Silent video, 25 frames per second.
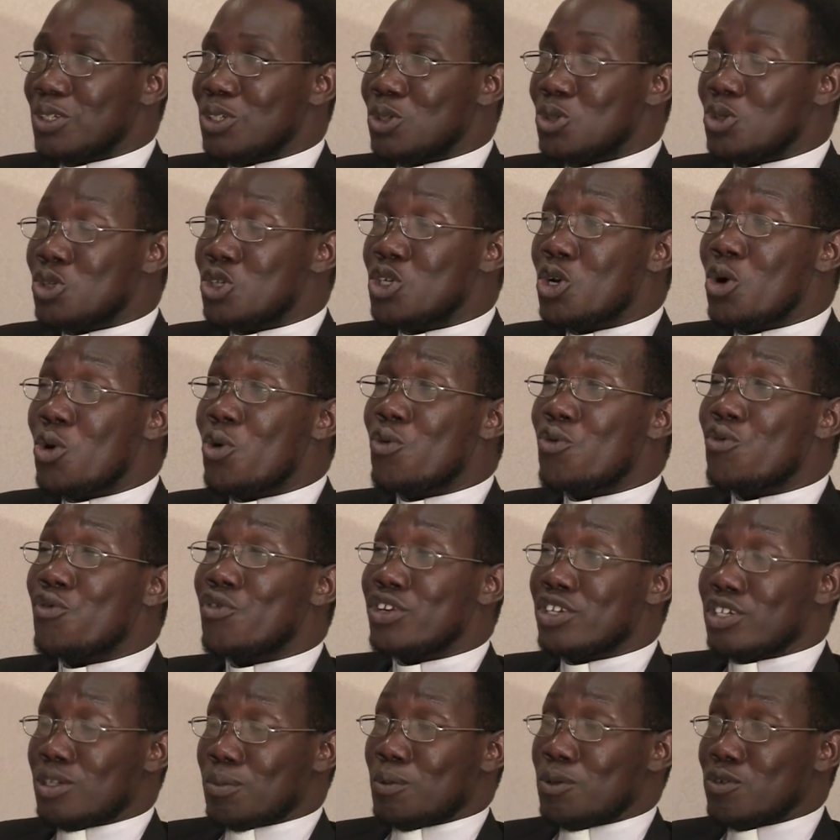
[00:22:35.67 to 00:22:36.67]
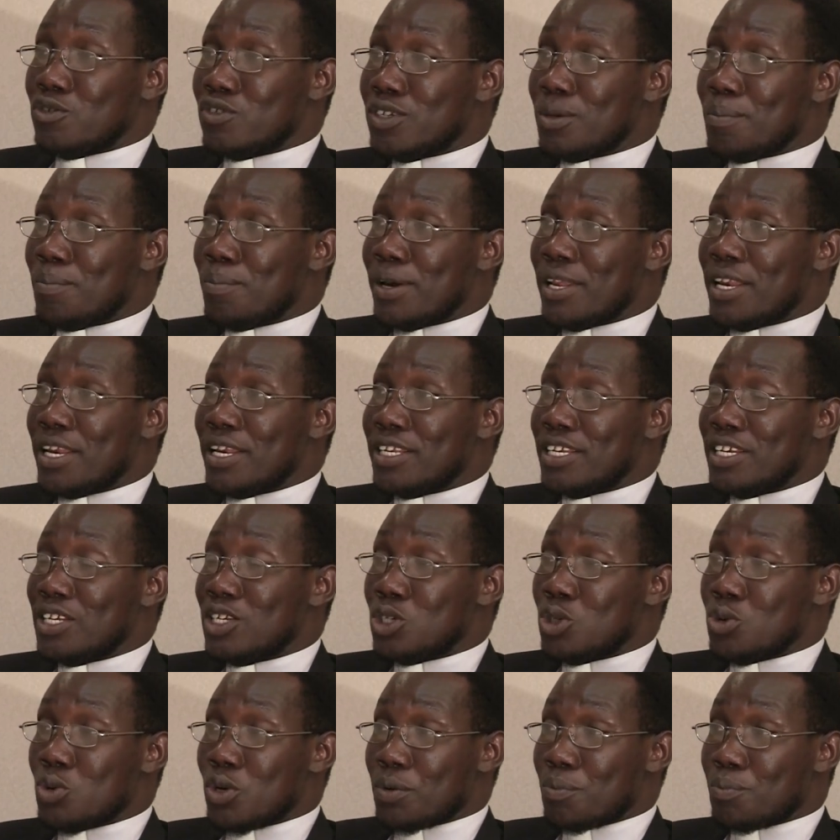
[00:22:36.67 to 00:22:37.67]
to show responsibility
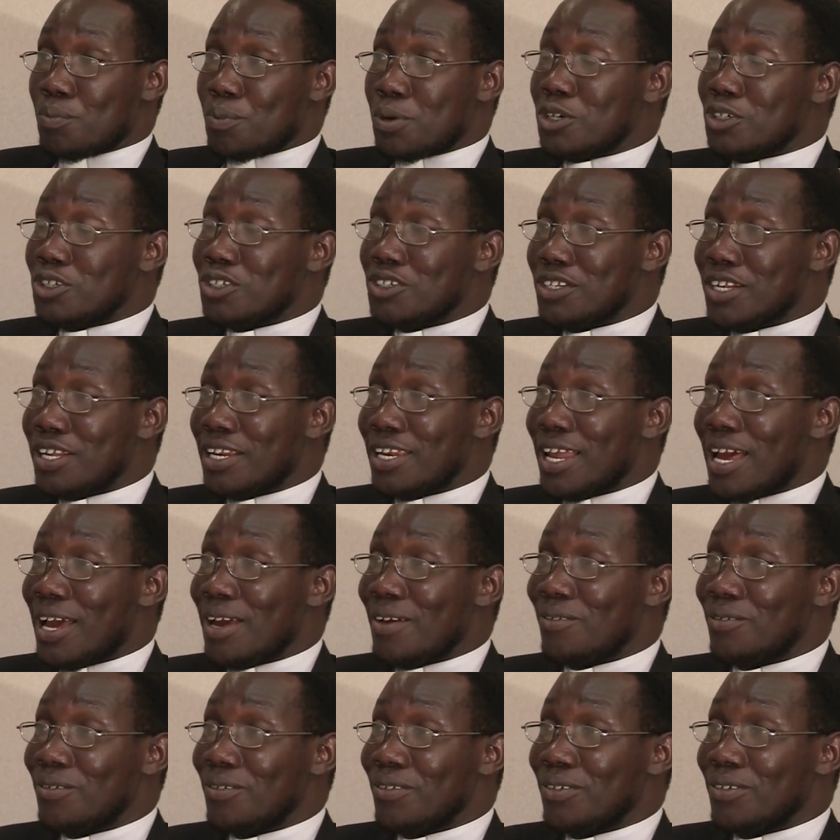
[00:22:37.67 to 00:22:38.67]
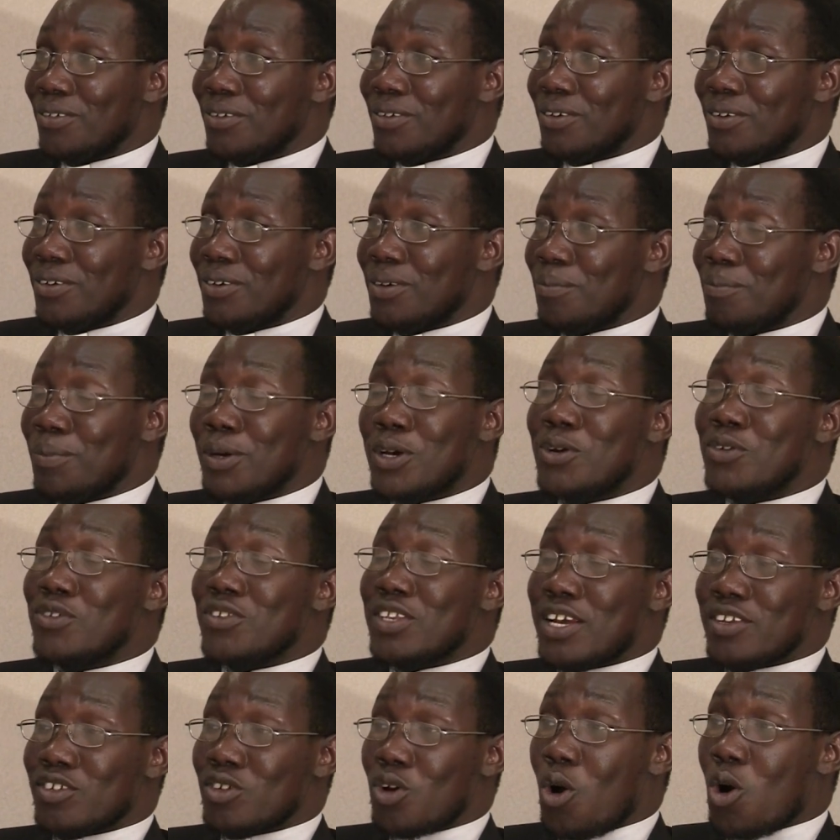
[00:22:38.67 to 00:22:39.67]
toward personal life because
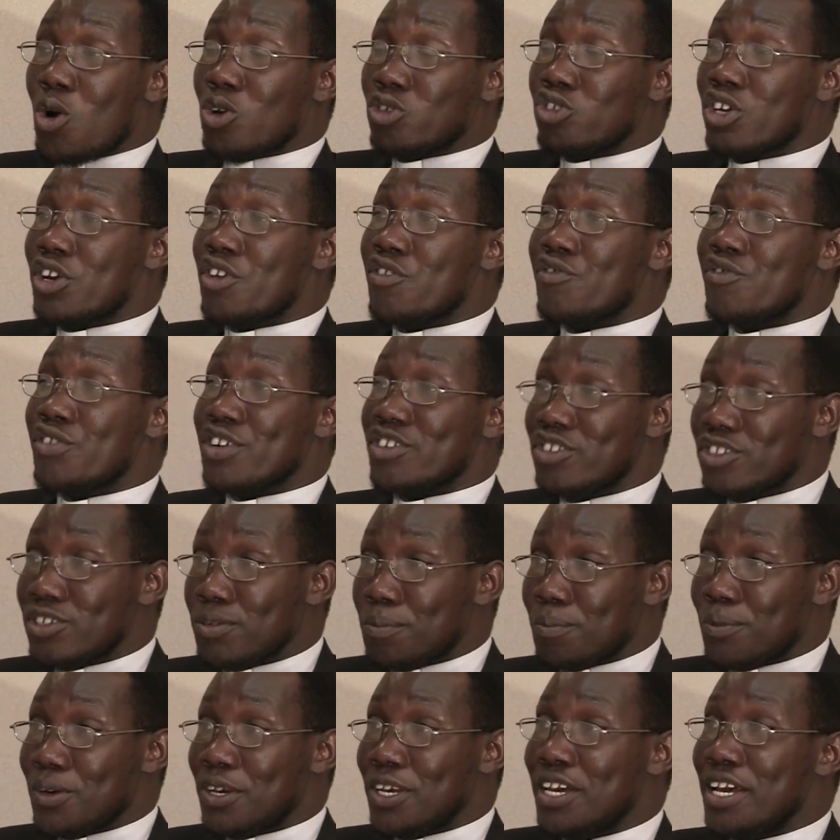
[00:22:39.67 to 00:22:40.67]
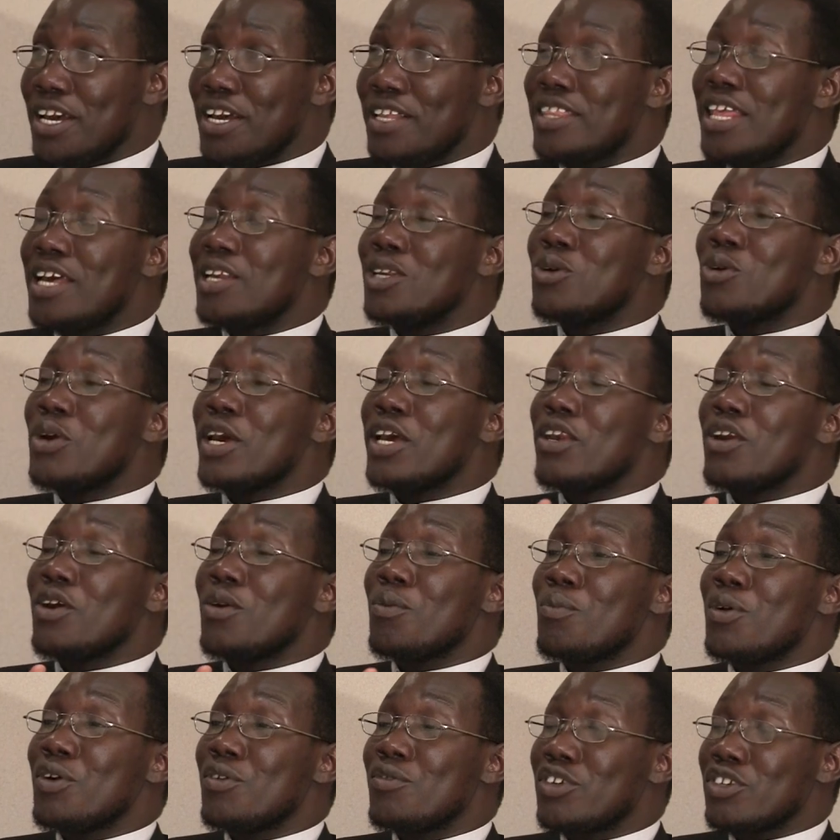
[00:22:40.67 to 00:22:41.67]
that's also a recipe that you
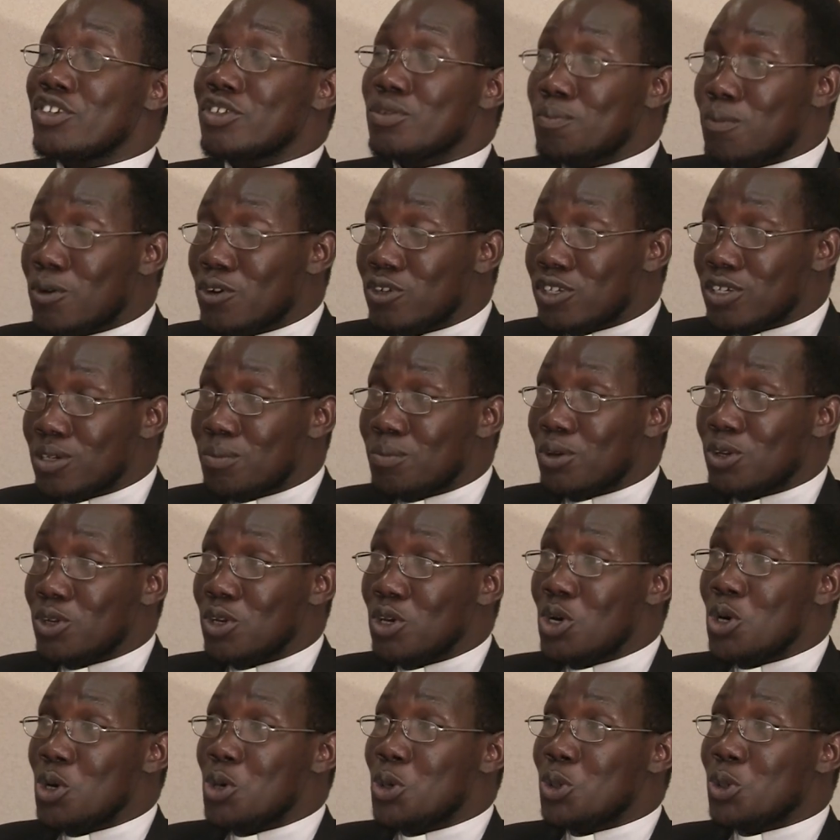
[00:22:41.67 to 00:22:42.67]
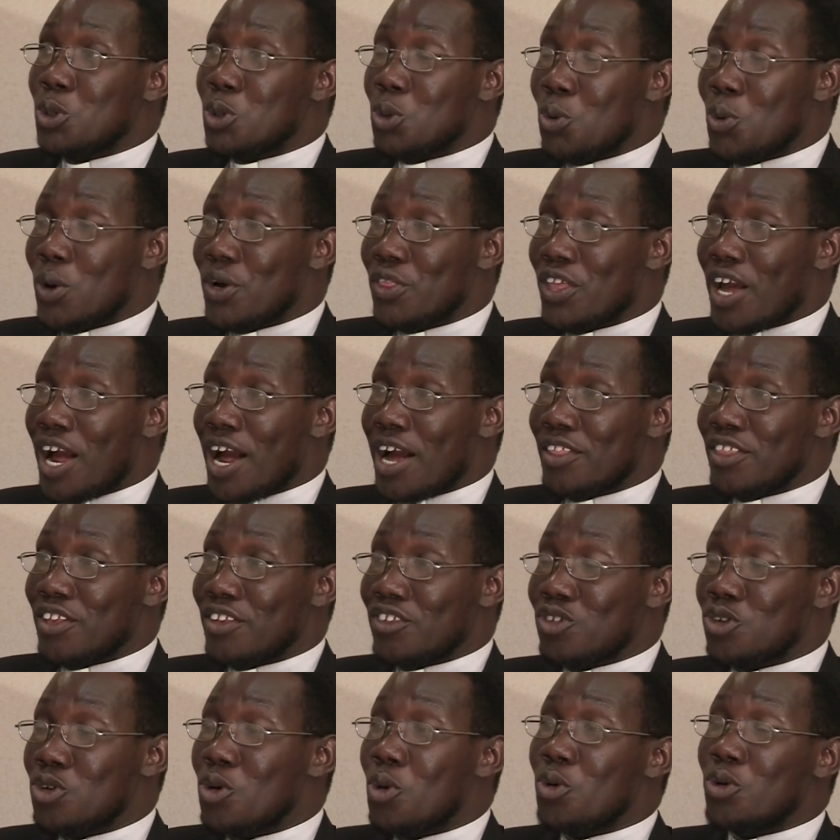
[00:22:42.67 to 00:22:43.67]
cannot be responsible toward
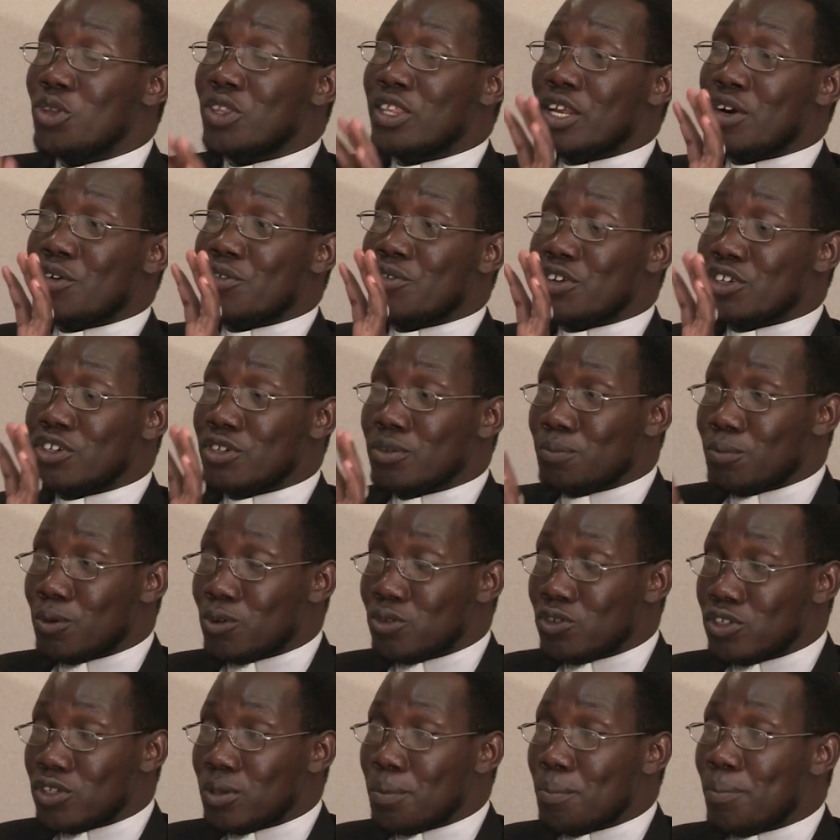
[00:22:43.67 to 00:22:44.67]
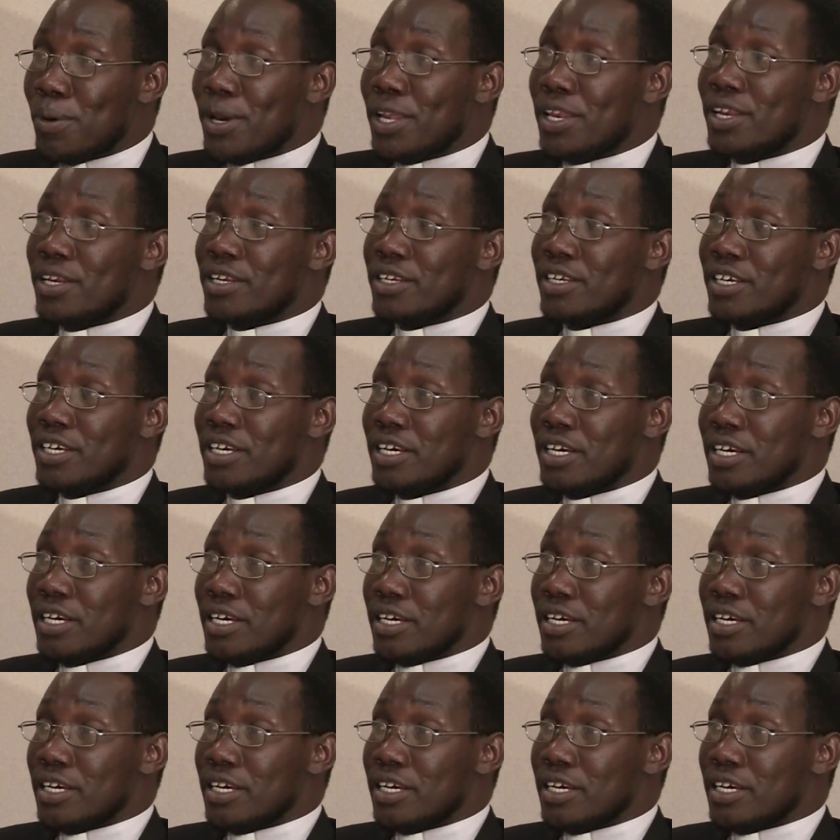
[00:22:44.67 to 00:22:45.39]
others. So the responsibility,